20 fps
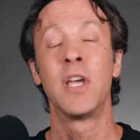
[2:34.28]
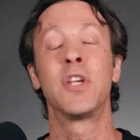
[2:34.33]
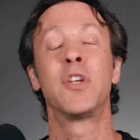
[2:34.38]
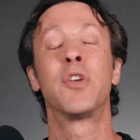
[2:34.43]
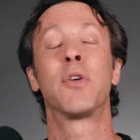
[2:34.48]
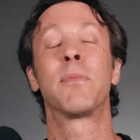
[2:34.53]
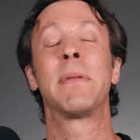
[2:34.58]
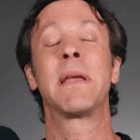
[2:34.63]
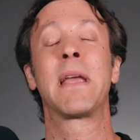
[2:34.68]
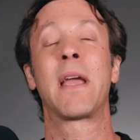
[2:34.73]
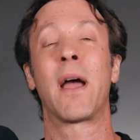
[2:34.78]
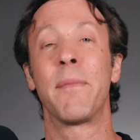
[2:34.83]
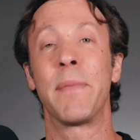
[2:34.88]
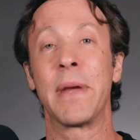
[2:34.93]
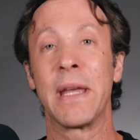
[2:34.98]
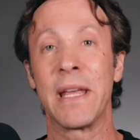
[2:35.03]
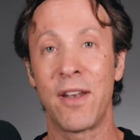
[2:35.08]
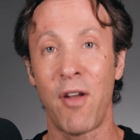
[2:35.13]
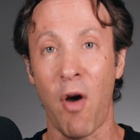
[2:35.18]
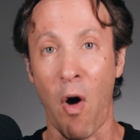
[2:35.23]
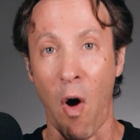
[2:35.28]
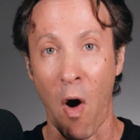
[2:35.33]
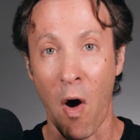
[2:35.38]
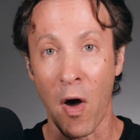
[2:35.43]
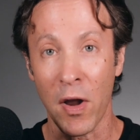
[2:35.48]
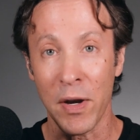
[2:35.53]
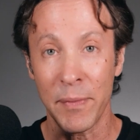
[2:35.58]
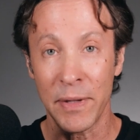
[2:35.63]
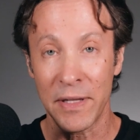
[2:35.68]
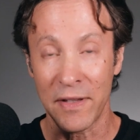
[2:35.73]
you're becoming an
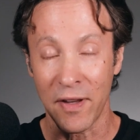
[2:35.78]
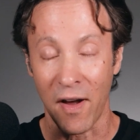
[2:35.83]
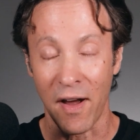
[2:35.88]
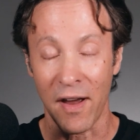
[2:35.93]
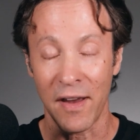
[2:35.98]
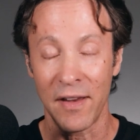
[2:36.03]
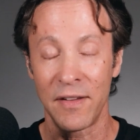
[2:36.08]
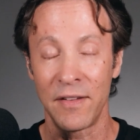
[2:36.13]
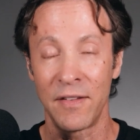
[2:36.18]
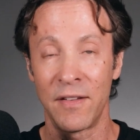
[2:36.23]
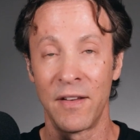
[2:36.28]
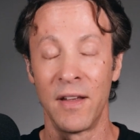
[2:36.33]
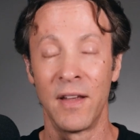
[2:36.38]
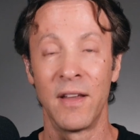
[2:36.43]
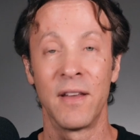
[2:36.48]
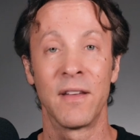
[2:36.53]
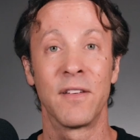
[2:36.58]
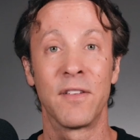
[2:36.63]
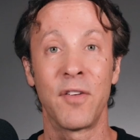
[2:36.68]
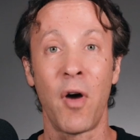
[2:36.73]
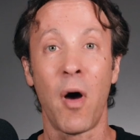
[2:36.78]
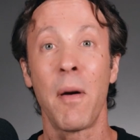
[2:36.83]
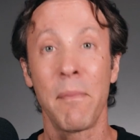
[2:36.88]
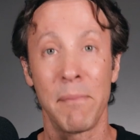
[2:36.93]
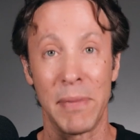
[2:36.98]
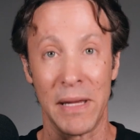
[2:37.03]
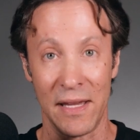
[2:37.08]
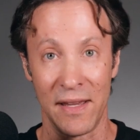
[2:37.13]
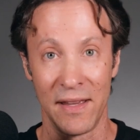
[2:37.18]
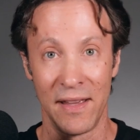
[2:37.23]
automatized
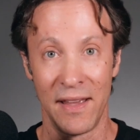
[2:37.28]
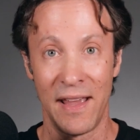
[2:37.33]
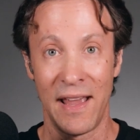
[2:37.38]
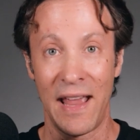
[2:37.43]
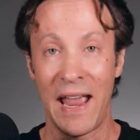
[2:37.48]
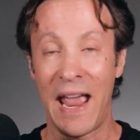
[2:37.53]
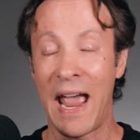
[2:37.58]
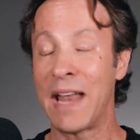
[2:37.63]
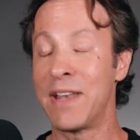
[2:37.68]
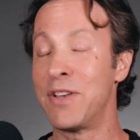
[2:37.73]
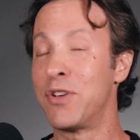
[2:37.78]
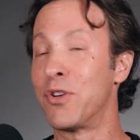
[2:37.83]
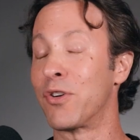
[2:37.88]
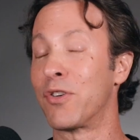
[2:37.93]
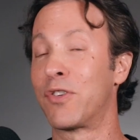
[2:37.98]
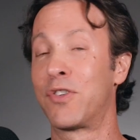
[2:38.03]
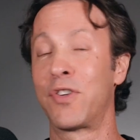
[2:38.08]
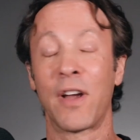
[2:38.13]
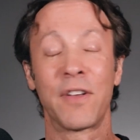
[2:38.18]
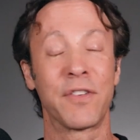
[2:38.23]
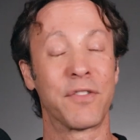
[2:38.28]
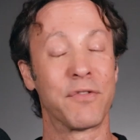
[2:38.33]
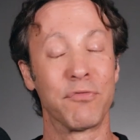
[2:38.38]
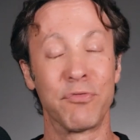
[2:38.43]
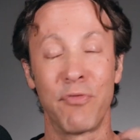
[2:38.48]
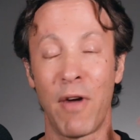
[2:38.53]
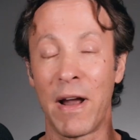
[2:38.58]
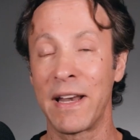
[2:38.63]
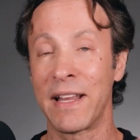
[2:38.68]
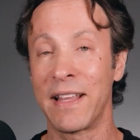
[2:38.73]
zombie and you're just
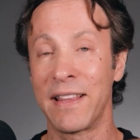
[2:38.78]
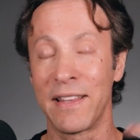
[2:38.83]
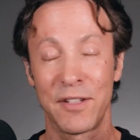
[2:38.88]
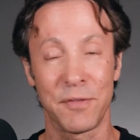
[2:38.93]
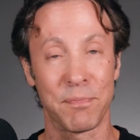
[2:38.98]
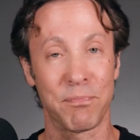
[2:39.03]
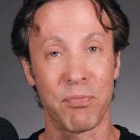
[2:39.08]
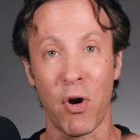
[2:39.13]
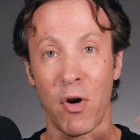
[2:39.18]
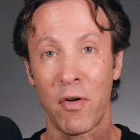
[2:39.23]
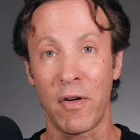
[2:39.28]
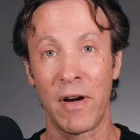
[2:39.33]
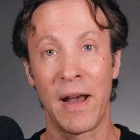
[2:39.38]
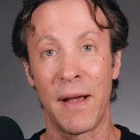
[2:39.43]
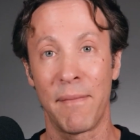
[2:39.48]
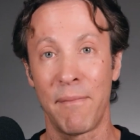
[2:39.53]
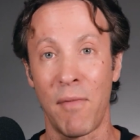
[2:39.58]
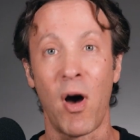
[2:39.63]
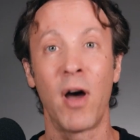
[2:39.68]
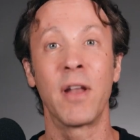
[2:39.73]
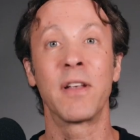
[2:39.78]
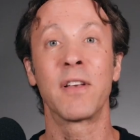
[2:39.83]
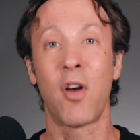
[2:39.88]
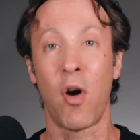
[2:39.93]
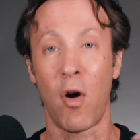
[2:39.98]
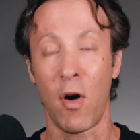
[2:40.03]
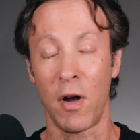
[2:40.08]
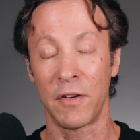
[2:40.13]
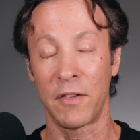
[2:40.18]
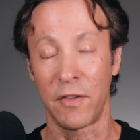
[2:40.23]
running this program
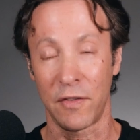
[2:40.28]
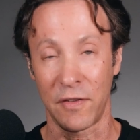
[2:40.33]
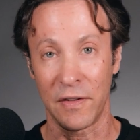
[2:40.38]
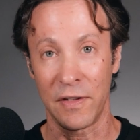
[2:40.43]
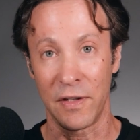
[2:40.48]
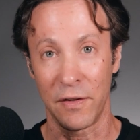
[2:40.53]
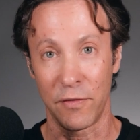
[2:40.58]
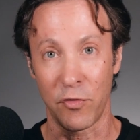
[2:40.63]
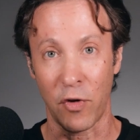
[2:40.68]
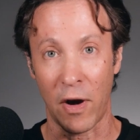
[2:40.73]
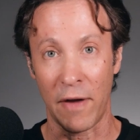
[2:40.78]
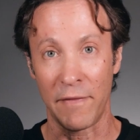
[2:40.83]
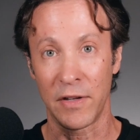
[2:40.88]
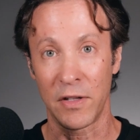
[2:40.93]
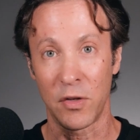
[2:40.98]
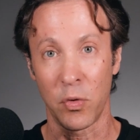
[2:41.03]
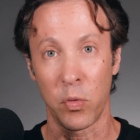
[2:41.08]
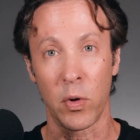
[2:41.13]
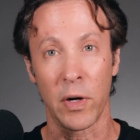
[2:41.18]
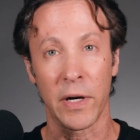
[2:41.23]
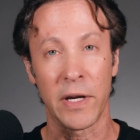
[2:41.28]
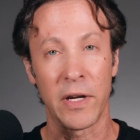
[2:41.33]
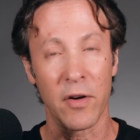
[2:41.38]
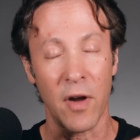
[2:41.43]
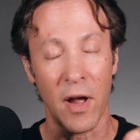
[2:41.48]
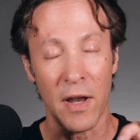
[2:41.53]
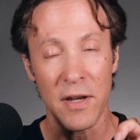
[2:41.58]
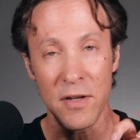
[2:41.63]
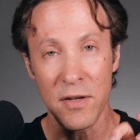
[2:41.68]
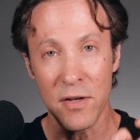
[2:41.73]
unconsciously of driving to work. You're
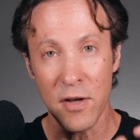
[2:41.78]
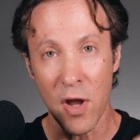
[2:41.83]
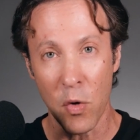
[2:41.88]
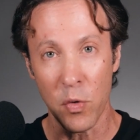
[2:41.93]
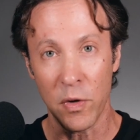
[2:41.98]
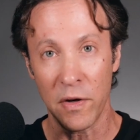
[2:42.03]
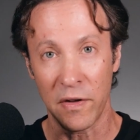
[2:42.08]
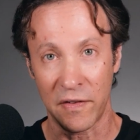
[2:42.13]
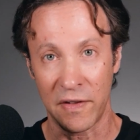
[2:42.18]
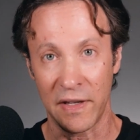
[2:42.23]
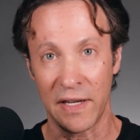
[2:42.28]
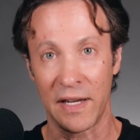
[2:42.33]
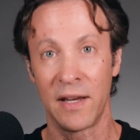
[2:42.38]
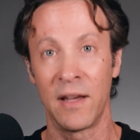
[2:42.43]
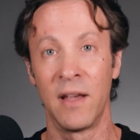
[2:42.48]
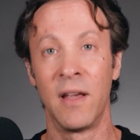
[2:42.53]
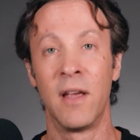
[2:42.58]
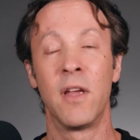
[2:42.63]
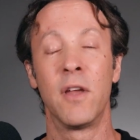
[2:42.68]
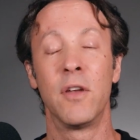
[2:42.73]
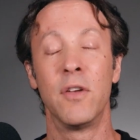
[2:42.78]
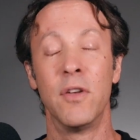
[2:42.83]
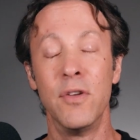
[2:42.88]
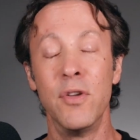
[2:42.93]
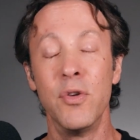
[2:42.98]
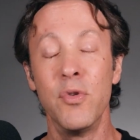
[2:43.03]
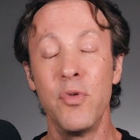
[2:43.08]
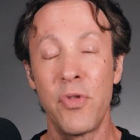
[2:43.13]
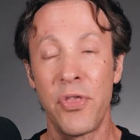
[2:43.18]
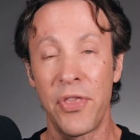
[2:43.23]
not noticing
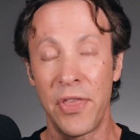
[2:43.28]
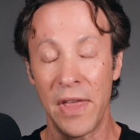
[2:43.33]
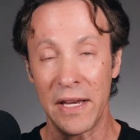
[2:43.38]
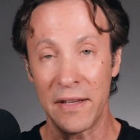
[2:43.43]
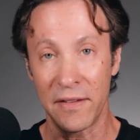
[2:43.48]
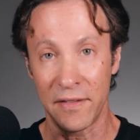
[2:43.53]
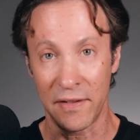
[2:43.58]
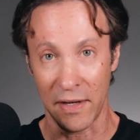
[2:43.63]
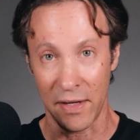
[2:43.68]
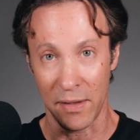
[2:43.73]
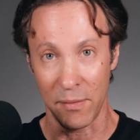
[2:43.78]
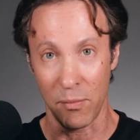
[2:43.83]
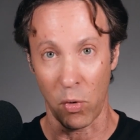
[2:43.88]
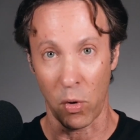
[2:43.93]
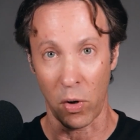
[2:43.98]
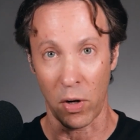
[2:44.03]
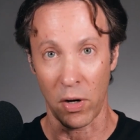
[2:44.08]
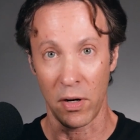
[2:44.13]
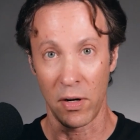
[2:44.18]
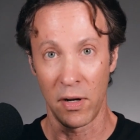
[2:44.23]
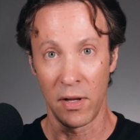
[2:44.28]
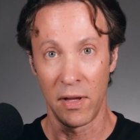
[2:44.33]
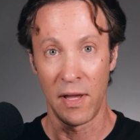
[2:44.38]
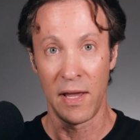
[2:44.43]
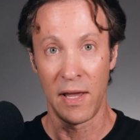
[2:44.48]
new things anymore.